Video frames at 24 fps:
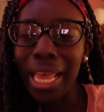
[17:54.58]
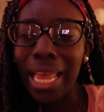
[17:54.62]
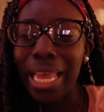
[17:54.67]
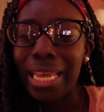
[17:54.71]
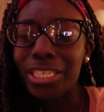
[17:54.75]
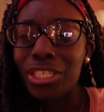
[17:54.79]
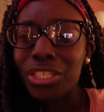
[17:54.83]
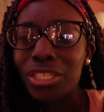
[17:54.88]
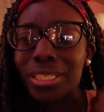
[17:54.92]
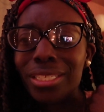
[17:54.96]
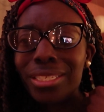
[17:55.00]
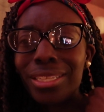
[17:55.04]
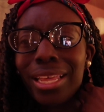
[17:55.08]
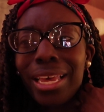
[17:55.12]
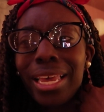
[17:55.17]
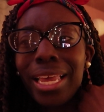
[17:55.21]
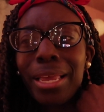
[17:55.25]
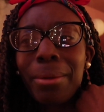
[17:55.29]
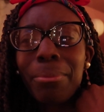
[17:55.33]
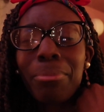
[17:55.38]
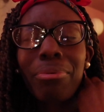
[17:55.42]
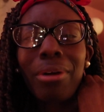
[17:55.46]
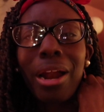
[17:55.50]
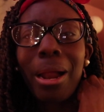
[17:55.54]
and just
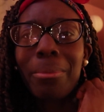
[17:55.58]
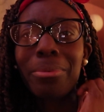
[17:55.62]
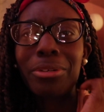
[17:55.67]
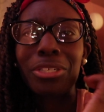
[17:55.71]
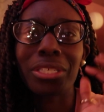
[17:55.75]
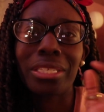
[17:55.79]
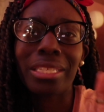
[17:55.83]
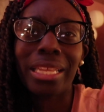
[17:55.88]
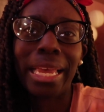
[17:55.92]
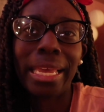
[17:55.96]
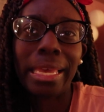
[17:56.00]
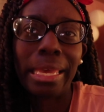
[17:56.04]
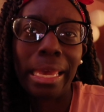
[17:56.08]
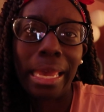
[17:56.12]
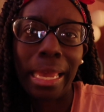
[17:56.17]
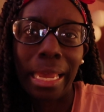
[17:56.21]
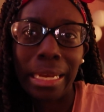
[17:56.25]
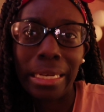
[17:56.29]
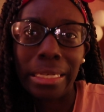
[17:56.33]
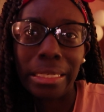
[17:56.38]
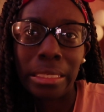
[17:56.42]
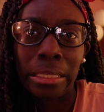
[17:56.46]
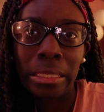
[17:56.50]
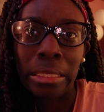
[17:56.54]
like probably just like
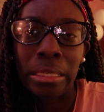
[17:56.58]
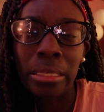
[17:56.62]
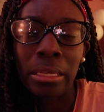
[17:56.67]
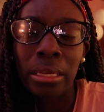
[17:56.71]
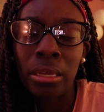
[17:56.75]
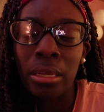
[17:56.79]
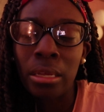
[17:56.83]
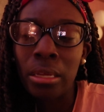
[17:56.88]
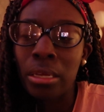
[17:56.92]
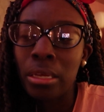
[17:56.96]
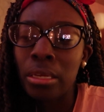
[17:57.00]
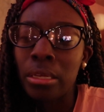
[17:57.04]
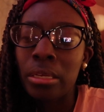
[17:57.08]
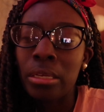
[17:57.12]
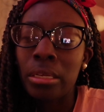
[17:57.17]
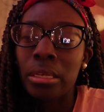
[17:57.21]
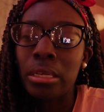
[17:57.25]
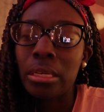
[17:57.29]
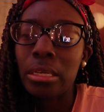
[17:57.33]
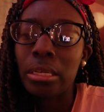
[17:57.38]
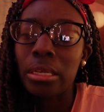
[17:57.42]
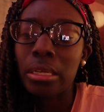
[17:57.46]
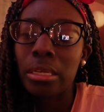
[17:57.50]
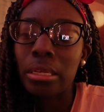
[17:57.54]
candy,
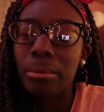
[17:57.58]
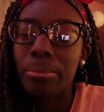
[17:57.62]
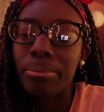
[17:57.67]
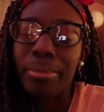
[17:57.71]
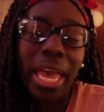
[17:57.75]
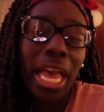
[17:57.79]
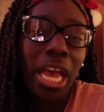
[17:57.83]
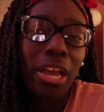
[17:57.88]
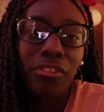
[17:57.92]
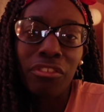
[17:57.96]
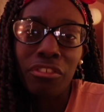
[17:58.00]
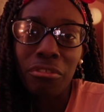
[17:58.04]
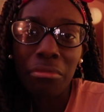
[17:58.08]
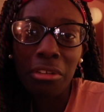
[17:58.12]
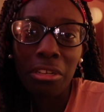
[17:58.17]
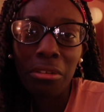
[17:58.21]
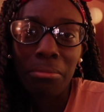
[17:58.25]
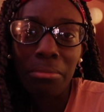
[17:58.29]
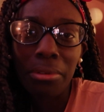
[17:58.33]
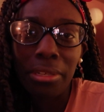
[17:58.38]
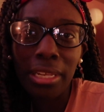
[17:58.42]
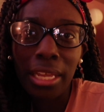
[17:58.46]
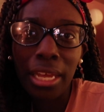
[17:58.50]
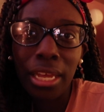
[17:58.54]
bad for me,
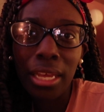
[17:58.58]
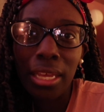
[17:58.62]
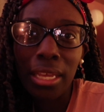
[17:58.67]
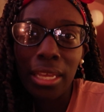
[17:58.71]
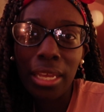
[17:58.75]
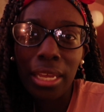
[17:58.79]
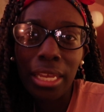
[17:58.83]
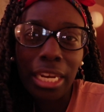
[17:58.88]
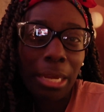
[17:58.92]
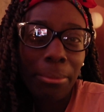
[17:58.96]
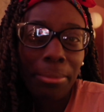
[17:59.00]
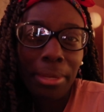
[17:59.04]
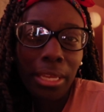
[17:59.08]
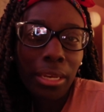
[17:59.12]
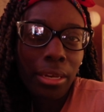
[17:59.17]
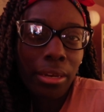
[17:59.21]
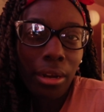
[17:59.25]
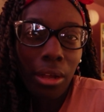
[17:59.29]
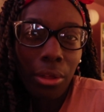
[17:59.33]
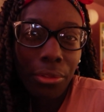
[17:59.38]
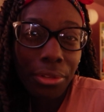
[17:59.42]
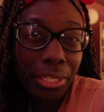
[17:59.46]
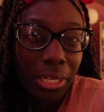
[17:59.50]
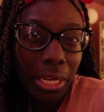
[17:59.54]
but like, and I'm eating
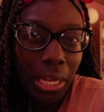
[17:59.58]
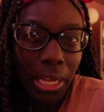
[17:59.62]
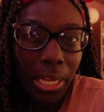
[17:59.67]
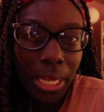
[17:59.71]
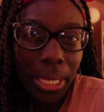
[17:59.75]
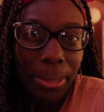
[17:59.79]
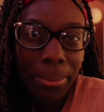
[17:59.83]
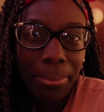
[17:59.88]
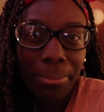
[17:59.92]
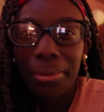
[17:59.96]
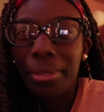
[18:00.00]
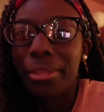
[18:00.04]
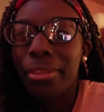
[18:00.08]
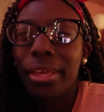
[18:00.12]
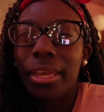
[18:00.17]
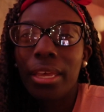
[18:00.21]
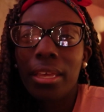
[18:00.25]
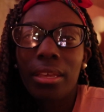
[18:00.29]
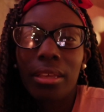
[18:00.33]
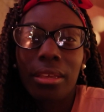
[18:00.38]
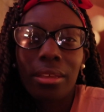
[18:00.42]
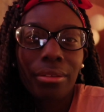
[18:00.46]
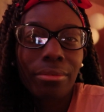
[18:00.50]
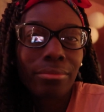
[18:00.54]
it all the time, but
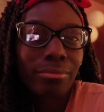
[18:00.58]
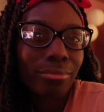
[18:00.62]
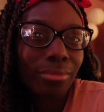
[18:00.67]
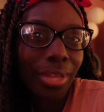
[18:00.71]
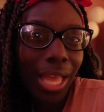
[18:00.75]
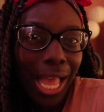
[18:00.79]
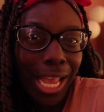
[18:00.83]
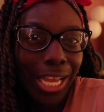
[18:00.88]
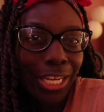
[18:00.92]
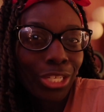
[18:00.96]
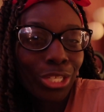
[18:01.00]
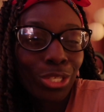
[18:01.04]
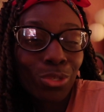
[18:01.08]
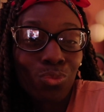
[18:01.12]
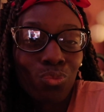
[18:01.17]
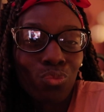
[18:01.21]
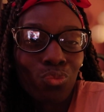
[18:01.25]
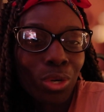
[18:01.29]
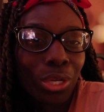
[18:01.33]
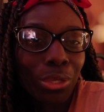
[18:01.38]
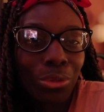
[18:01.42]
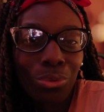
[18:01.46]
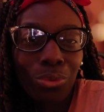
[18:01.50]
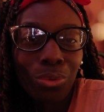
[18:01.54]
like I can just
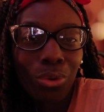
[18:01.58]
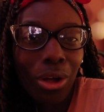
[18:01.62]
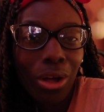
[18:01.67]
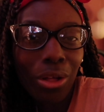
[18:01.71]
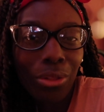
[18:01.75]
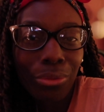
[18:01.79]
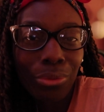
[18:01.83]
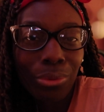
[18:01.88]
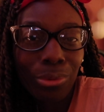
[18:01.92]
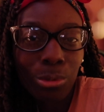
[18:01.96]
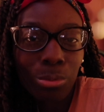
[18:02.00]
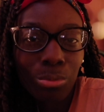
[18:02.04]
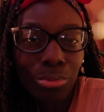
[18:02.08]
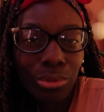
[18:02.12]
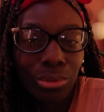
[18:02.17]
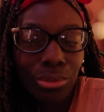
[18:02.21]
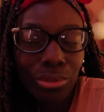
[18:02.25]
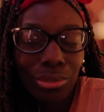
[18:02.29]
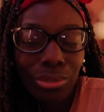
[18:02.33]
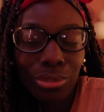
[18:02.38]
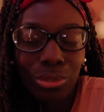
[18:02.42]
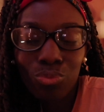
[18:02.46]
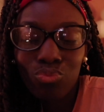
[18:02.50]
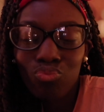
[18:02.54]
run through all those
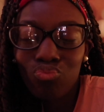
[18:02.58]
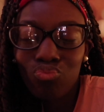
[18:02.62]
books.